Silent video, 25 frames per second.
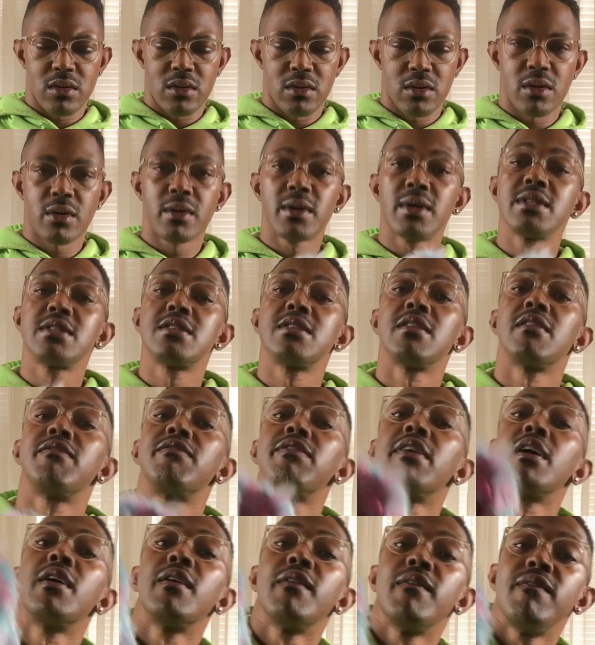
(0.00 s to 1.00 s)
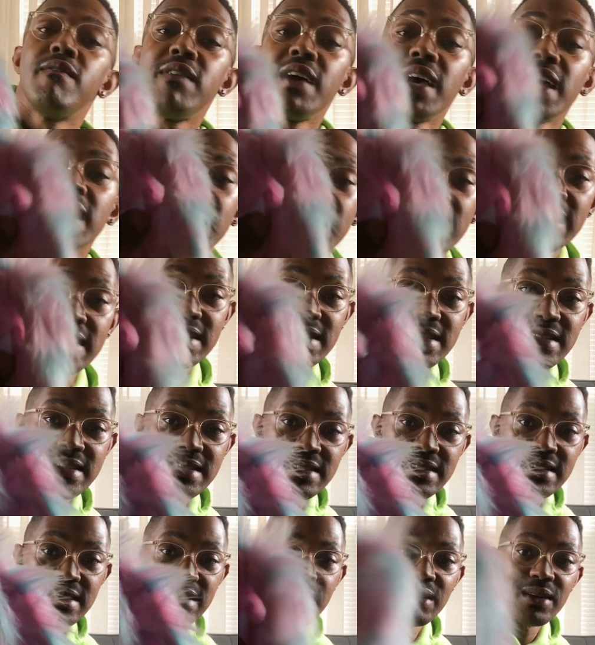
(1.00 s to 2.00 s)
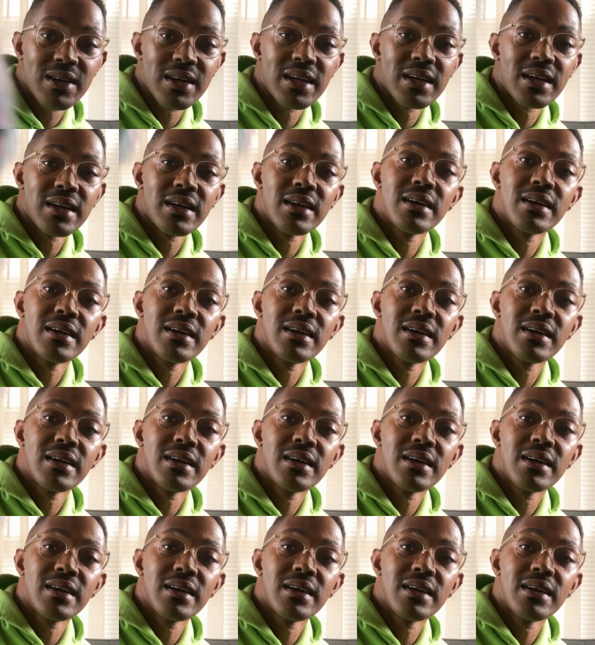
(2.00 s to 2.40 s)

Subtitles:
it's a fur vest. Okay.